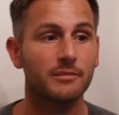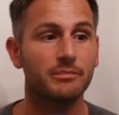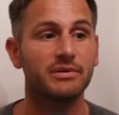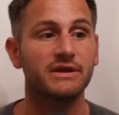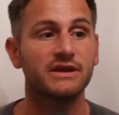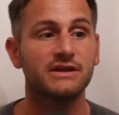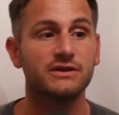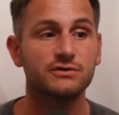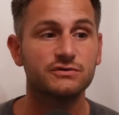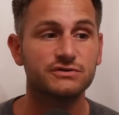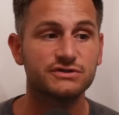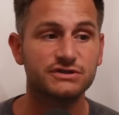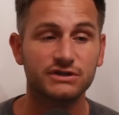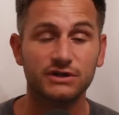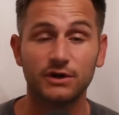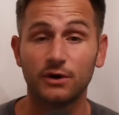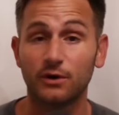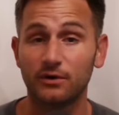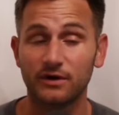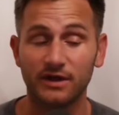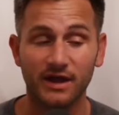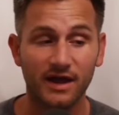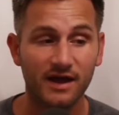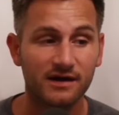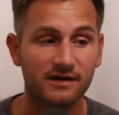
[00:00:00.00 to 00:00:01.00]
Piyush
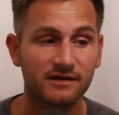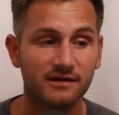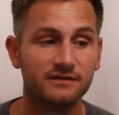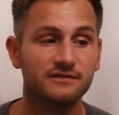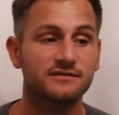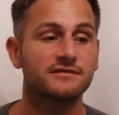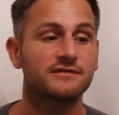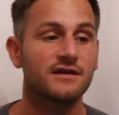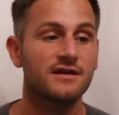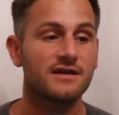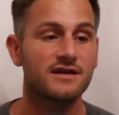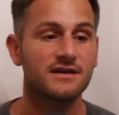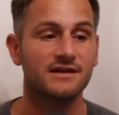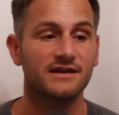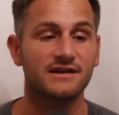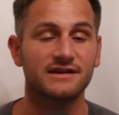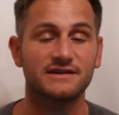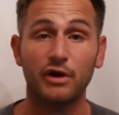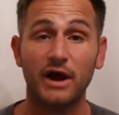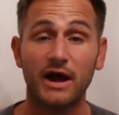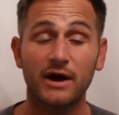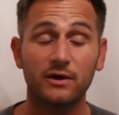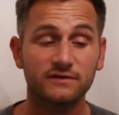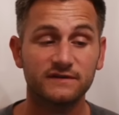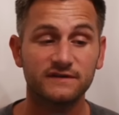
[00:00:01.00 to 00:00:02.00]
Goyal, saying,
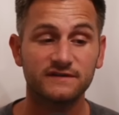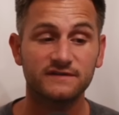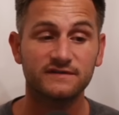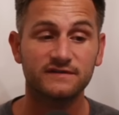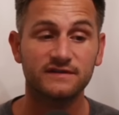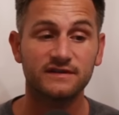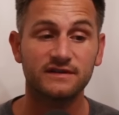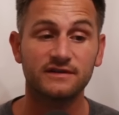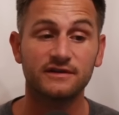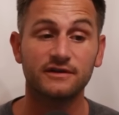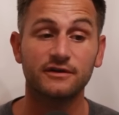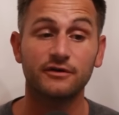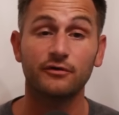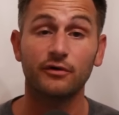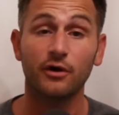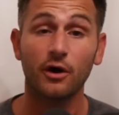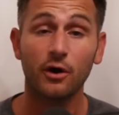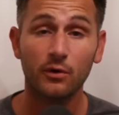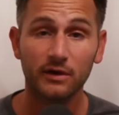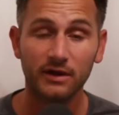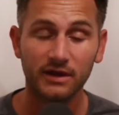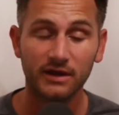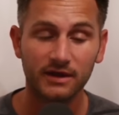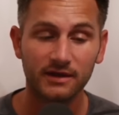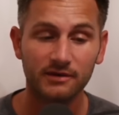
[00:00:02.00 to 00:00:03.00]
"Proud to see the
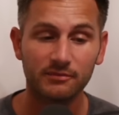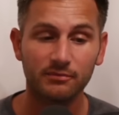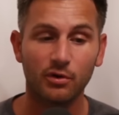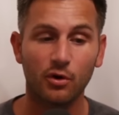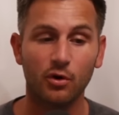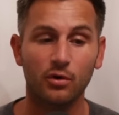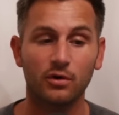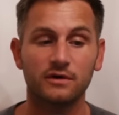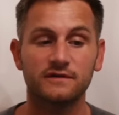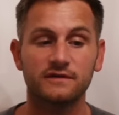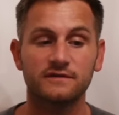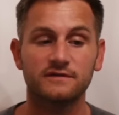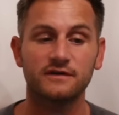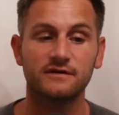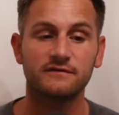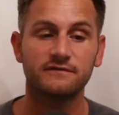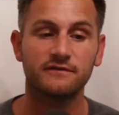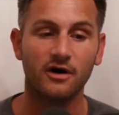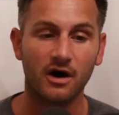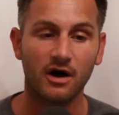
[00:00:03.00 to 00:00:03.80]
growing importance of